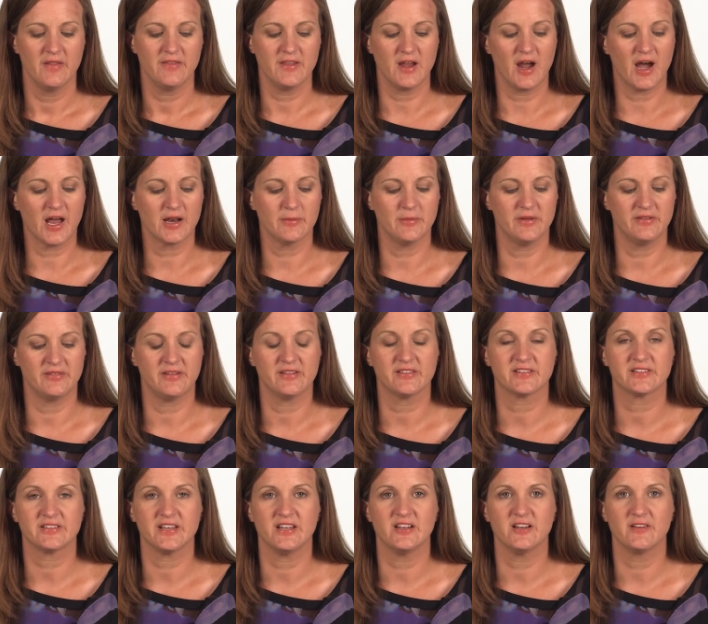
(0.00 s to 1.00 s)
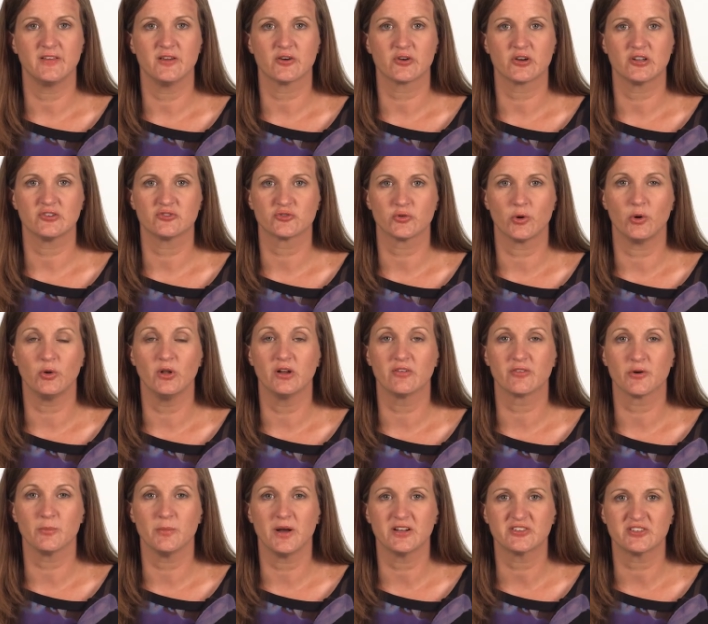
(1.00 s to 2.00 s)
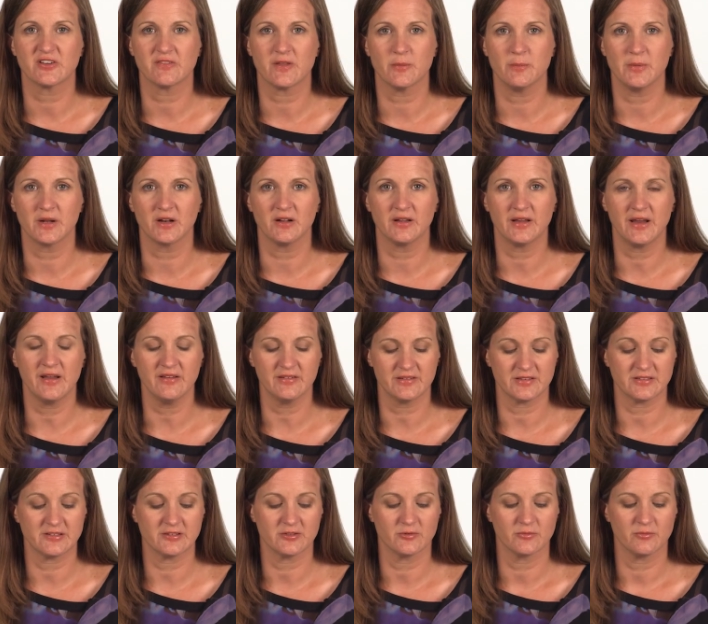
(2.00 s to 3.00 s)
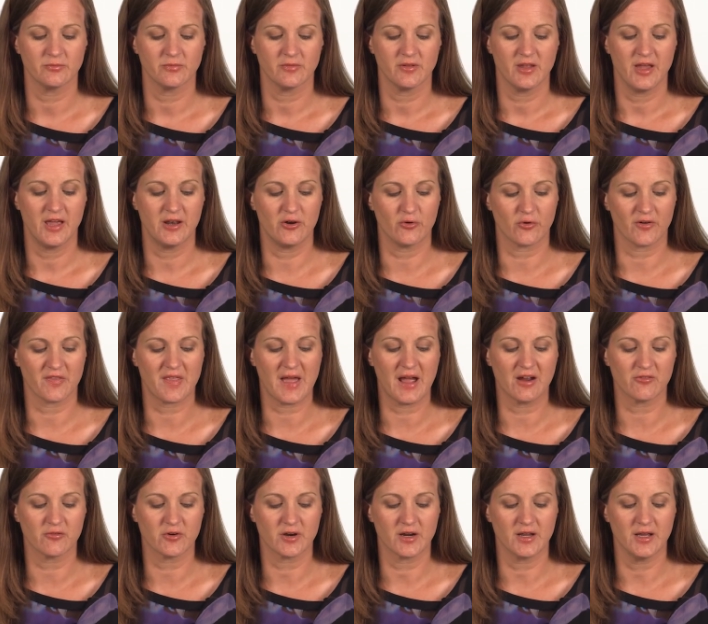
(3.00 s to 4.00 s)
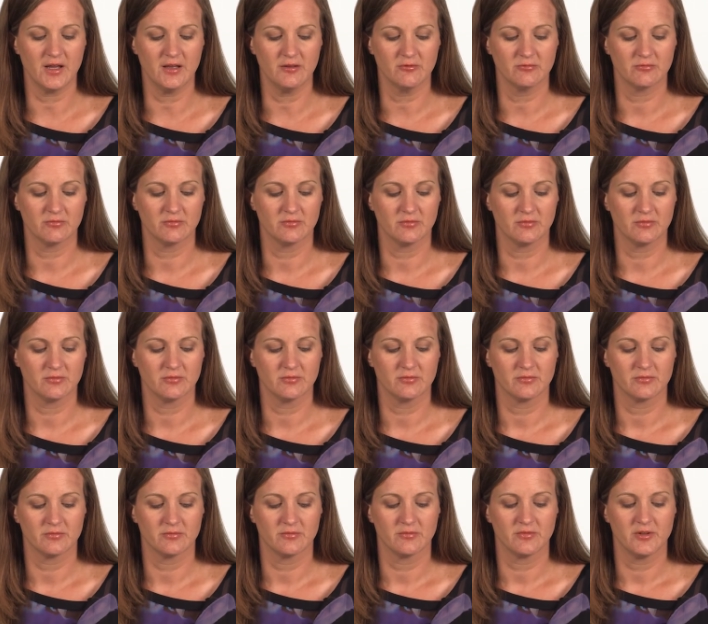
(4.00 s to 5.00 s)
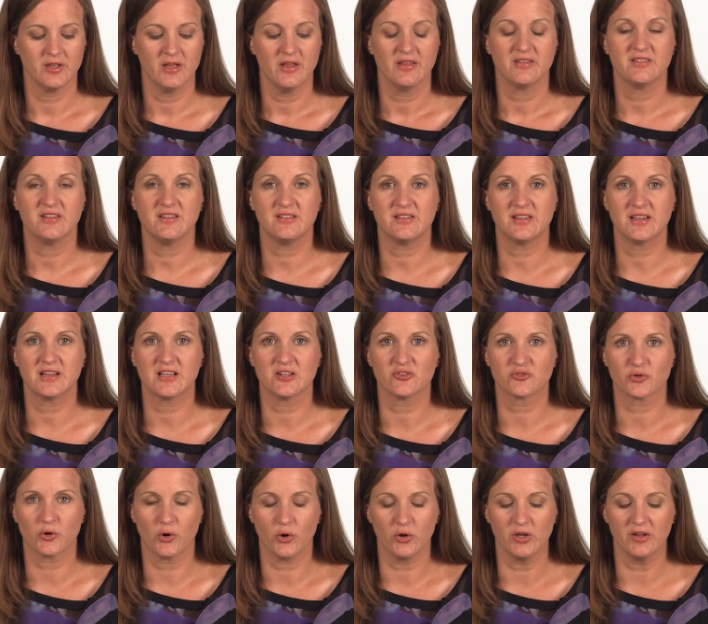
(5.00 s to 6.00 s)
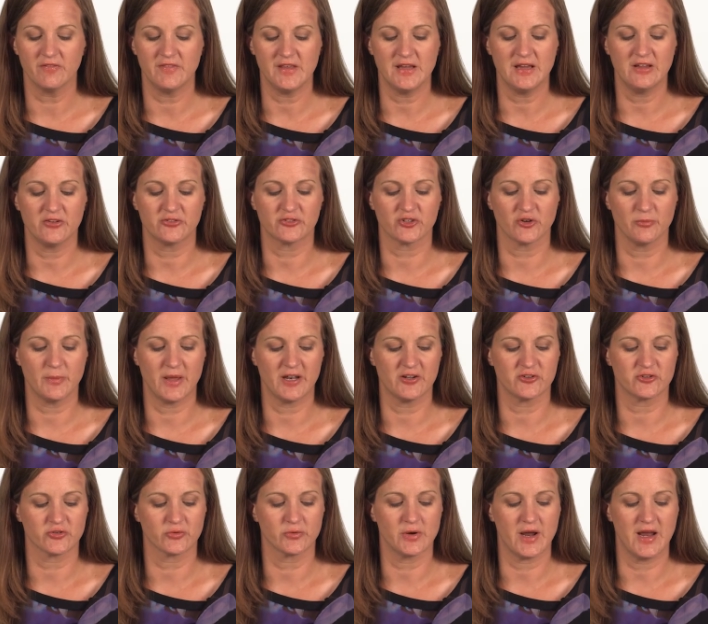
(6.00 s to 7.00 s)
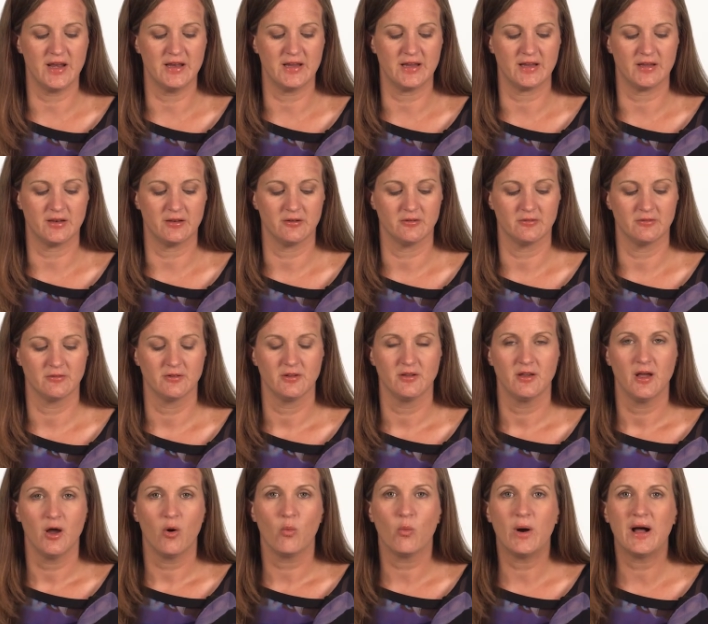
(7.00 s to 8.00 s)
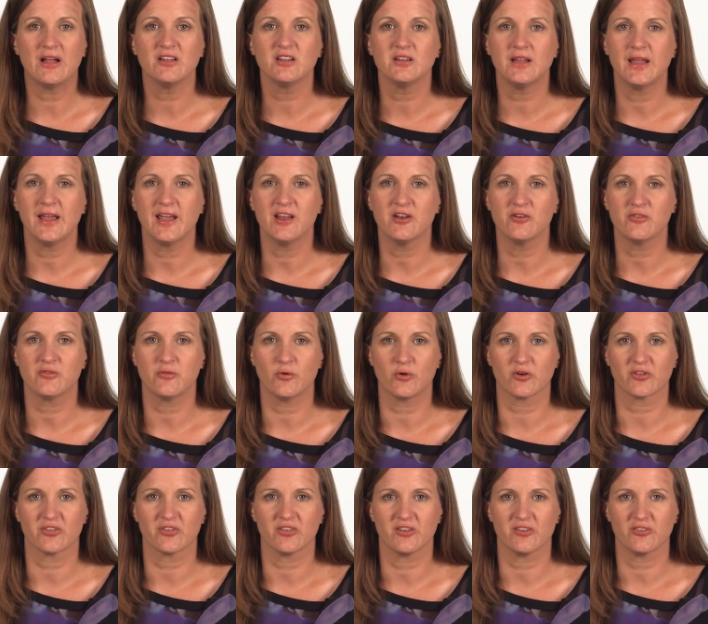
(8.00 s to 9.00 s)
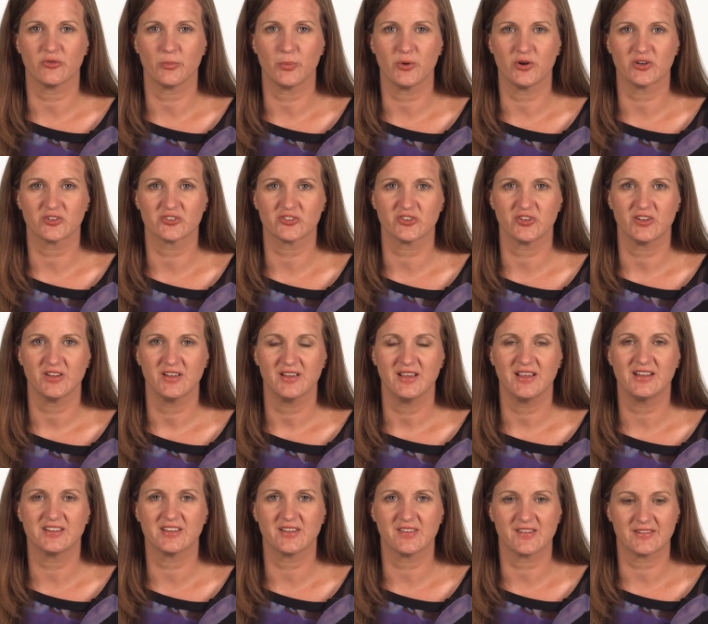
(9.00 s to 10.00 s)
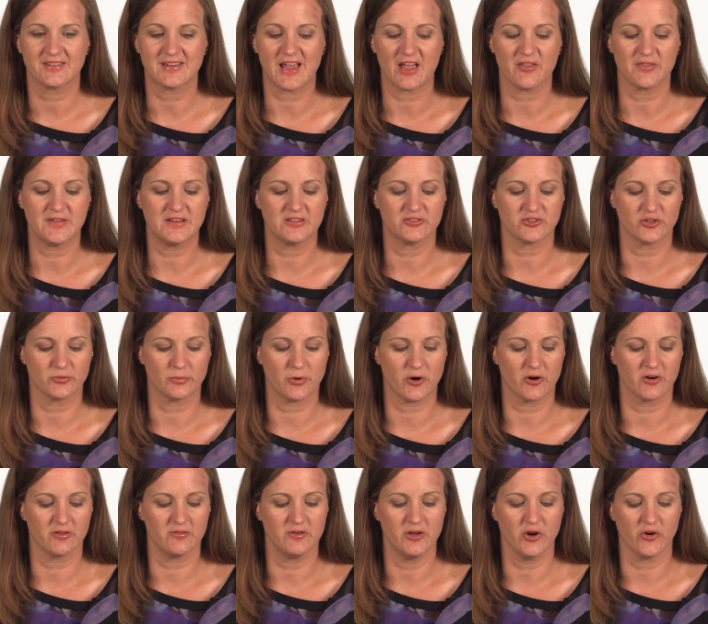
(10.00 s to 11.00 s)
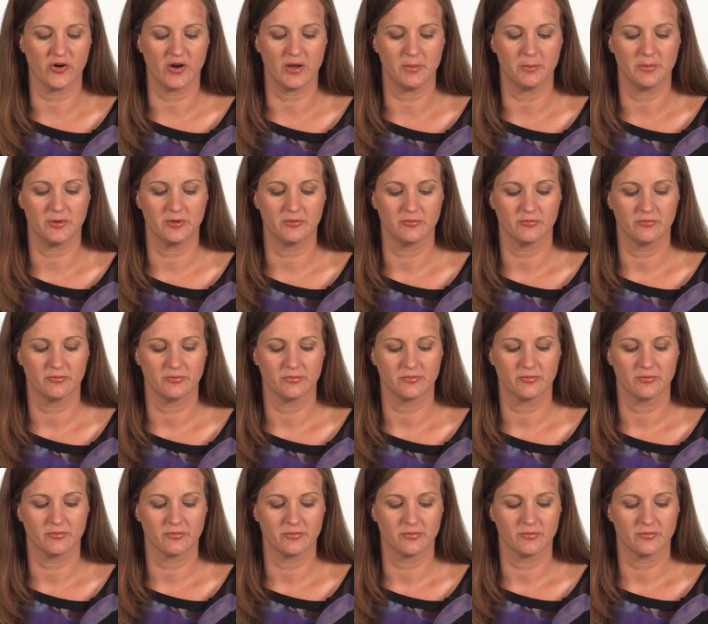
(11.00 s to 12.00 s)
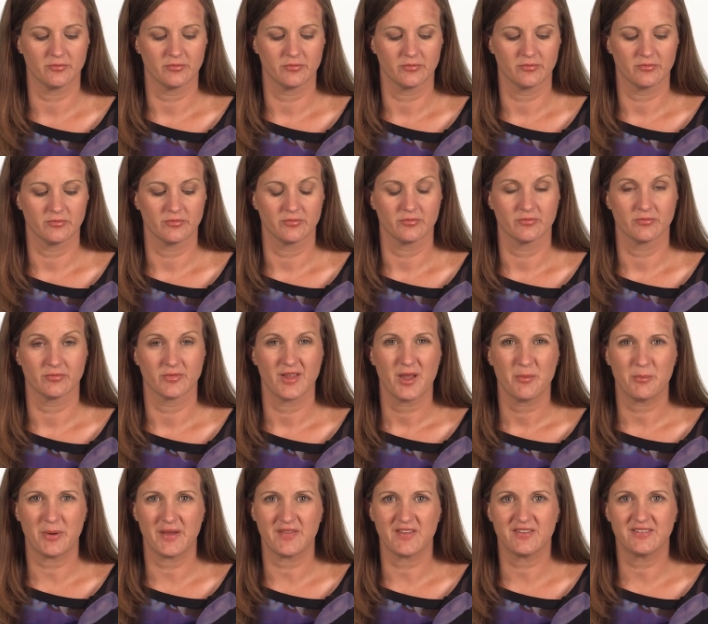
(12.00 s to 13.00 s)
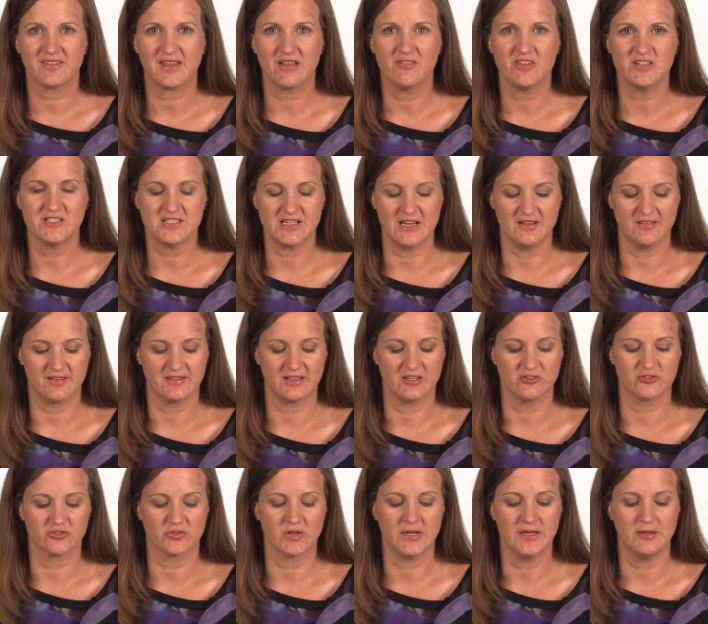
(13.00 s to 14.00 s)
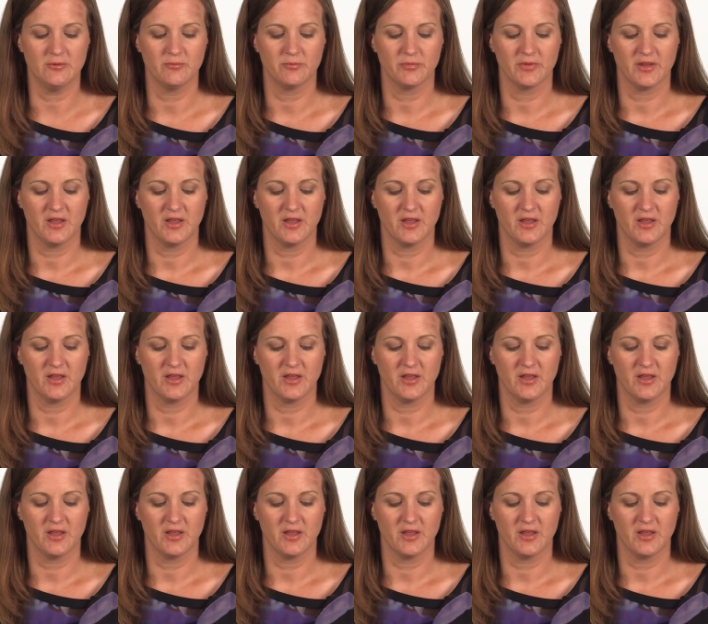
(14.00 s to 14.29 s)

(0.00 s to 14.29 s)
the Ottomans extended their control over much of the Middle East and North Africa, seizing control of the eastern Mediterranean, while land forces pushed into the southeastern part of Europe. By the 17th century,